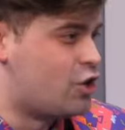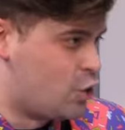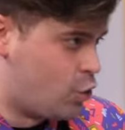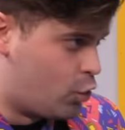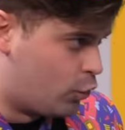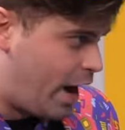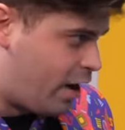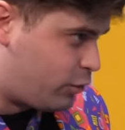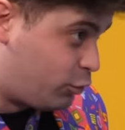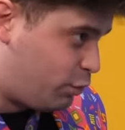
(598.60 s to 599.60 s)
new
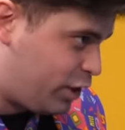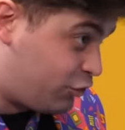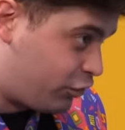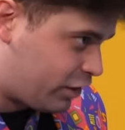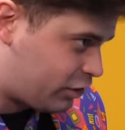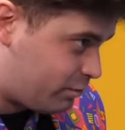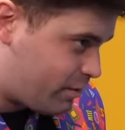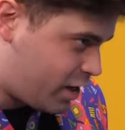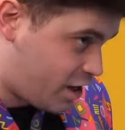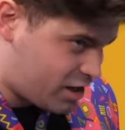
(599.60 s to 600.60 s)
round we just
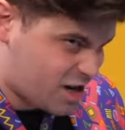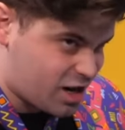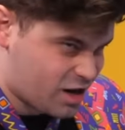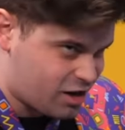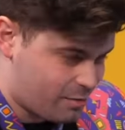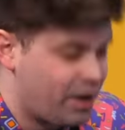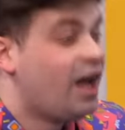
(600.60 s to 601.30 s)
made up,